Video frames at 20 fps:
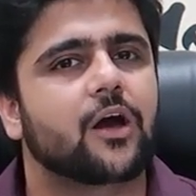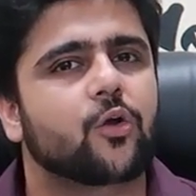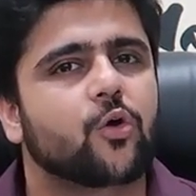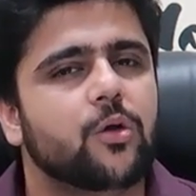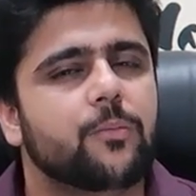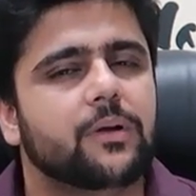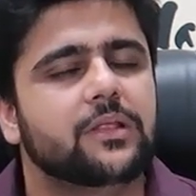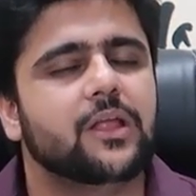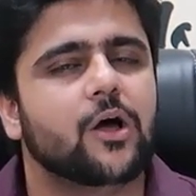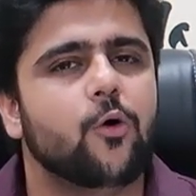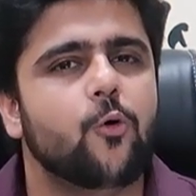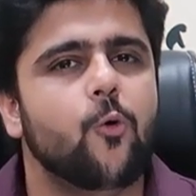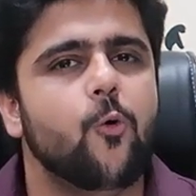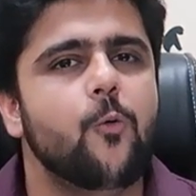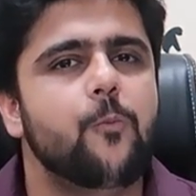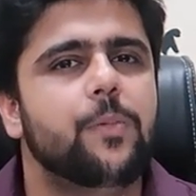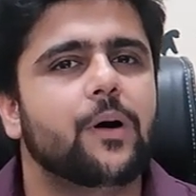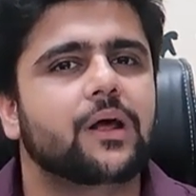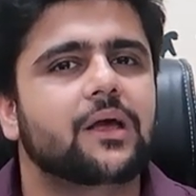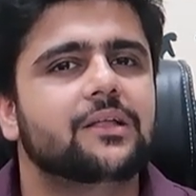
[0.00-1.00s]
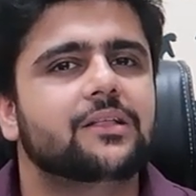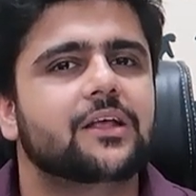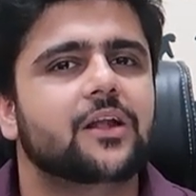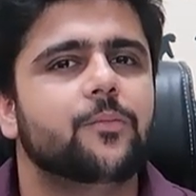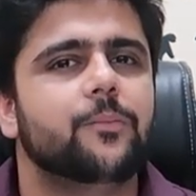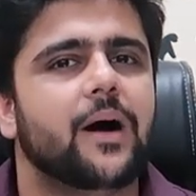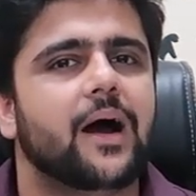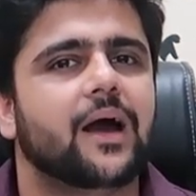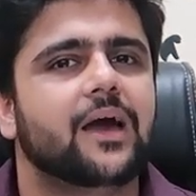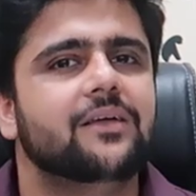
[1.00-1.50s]
If someone is running
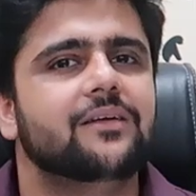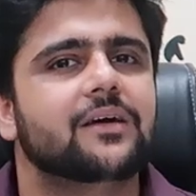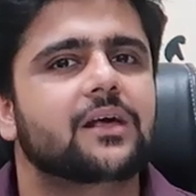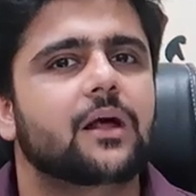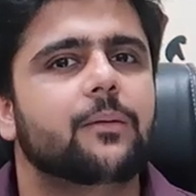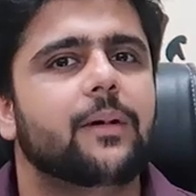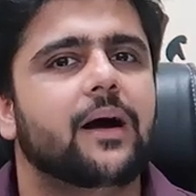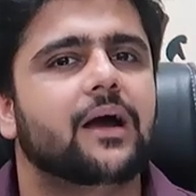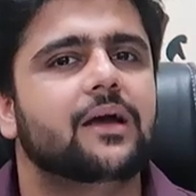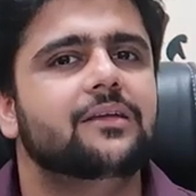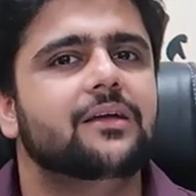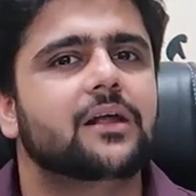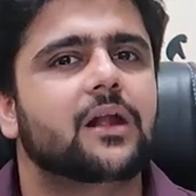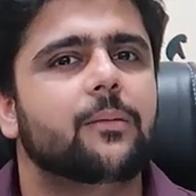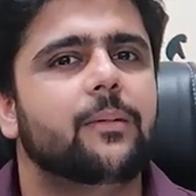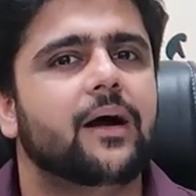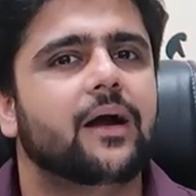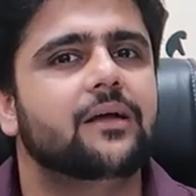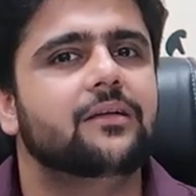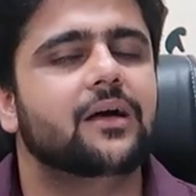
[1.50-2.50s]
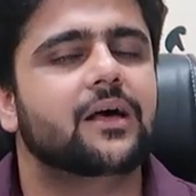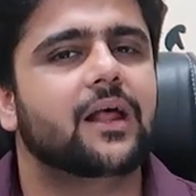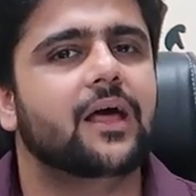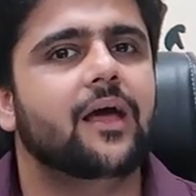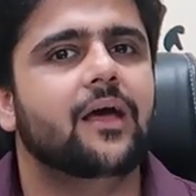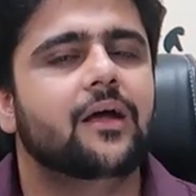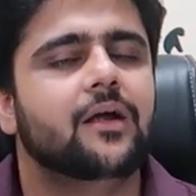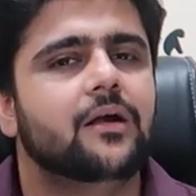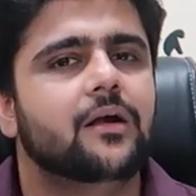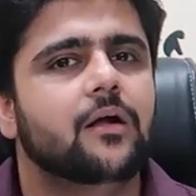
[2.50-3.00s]
up,
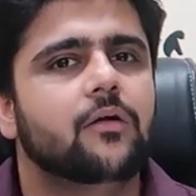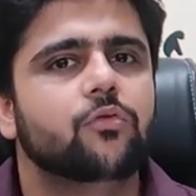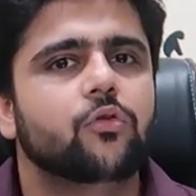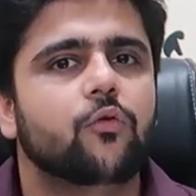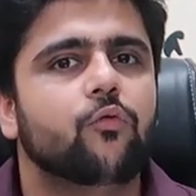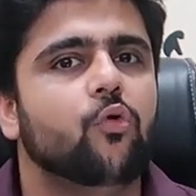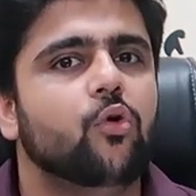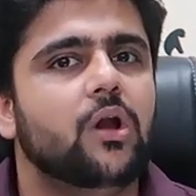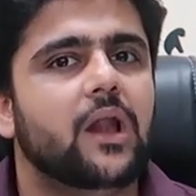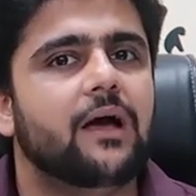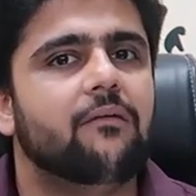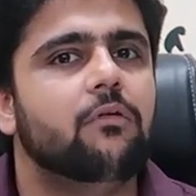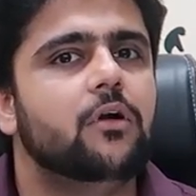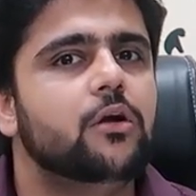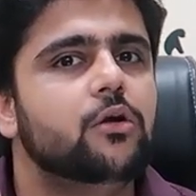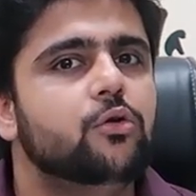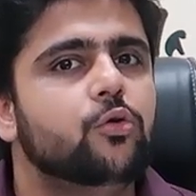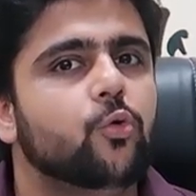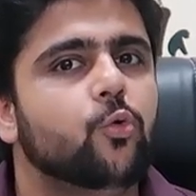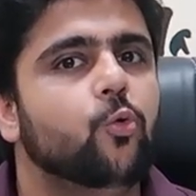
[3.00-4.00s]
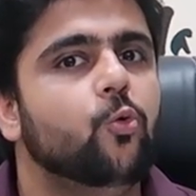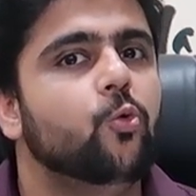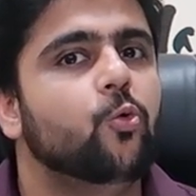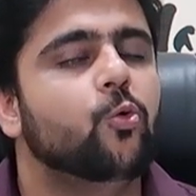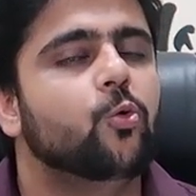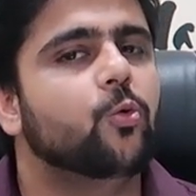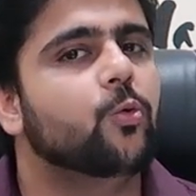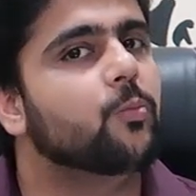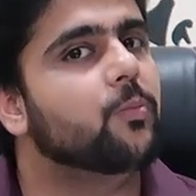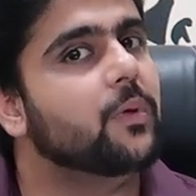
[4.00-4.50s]
then they are not
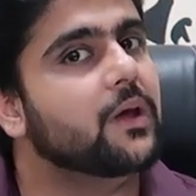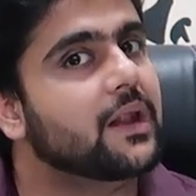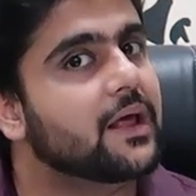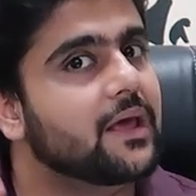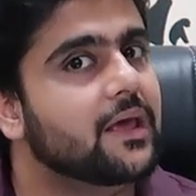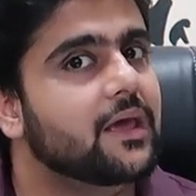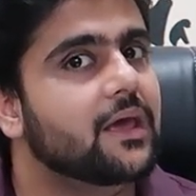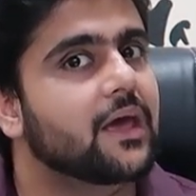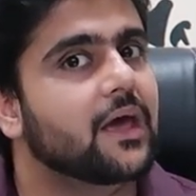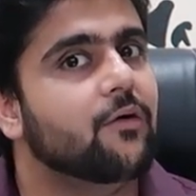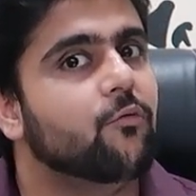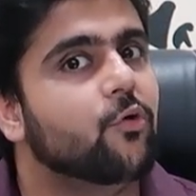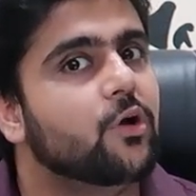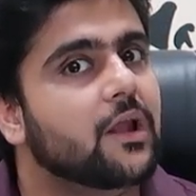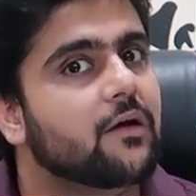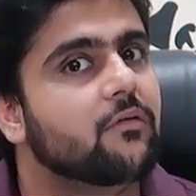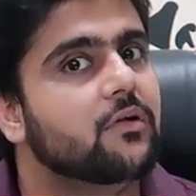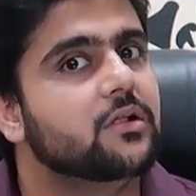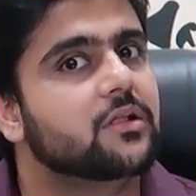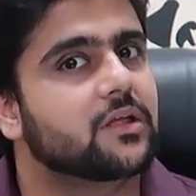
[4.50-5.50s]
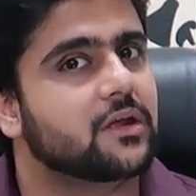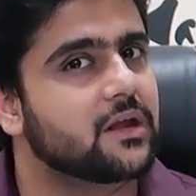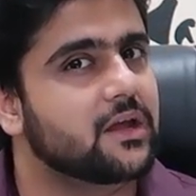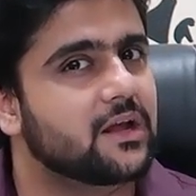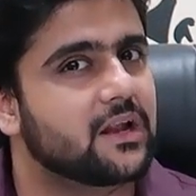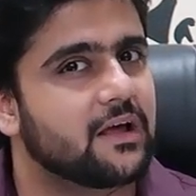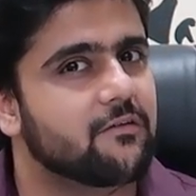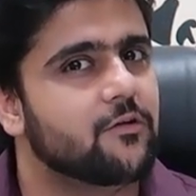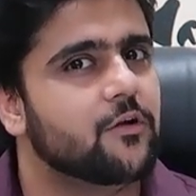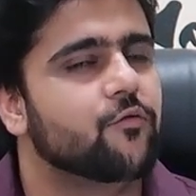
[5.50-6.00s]
at level 2. If they are
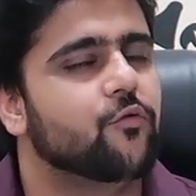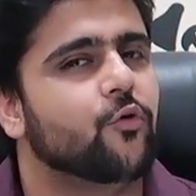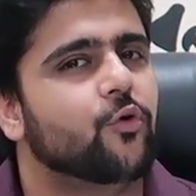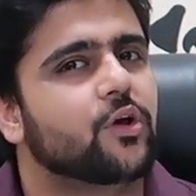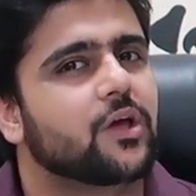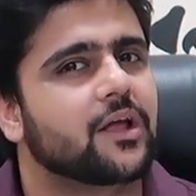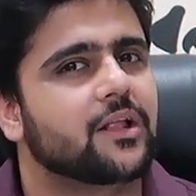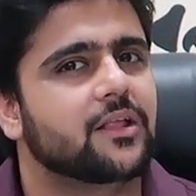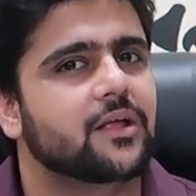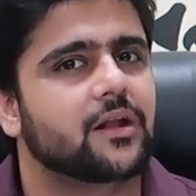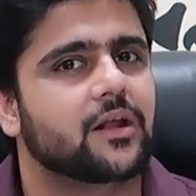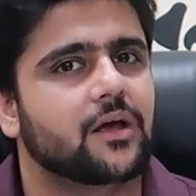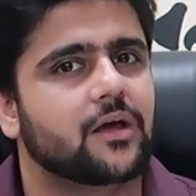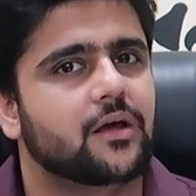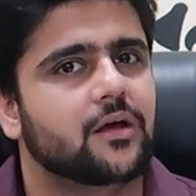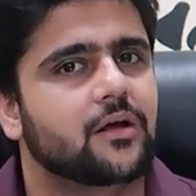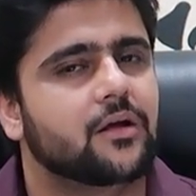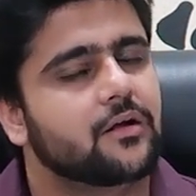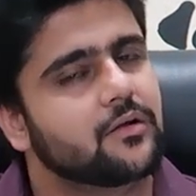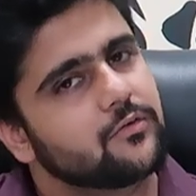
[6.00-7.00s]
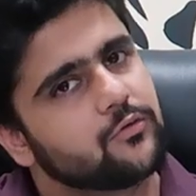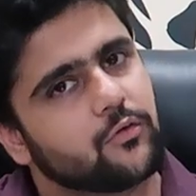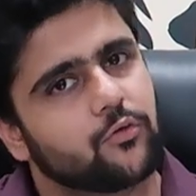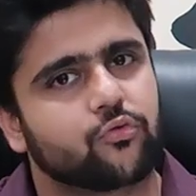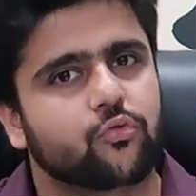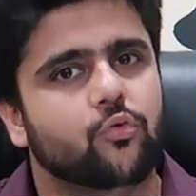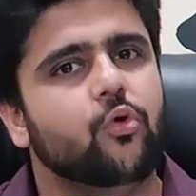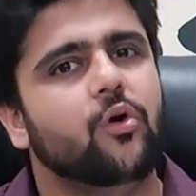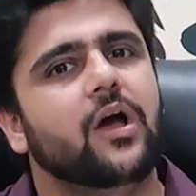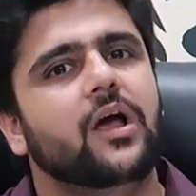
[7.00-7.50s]
in level 3 or level
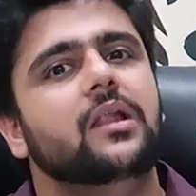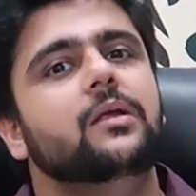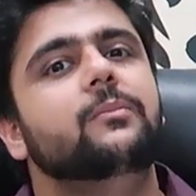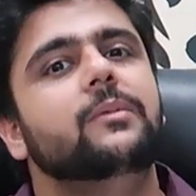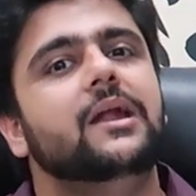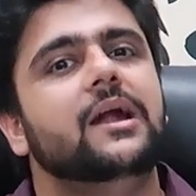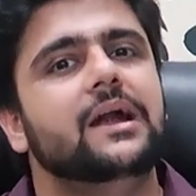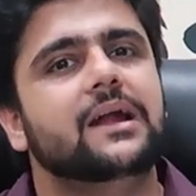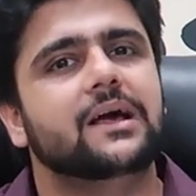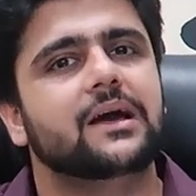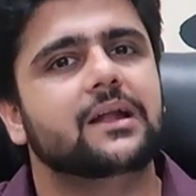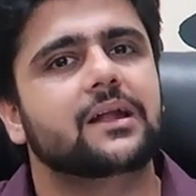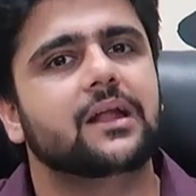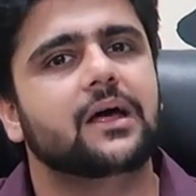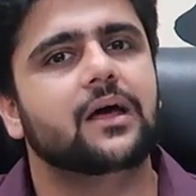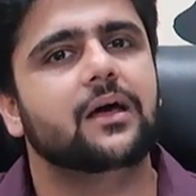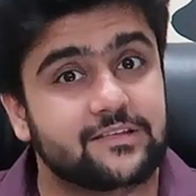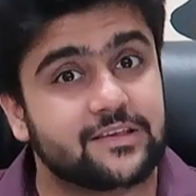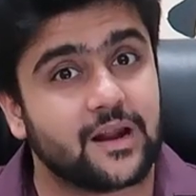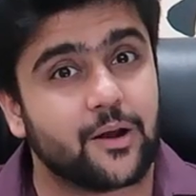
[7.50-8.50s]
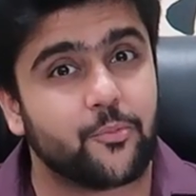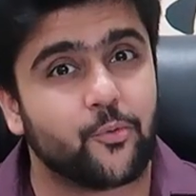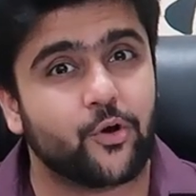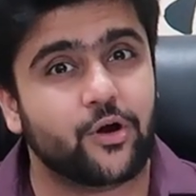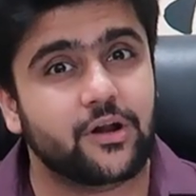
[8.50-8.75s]
4, they need to be eliminated.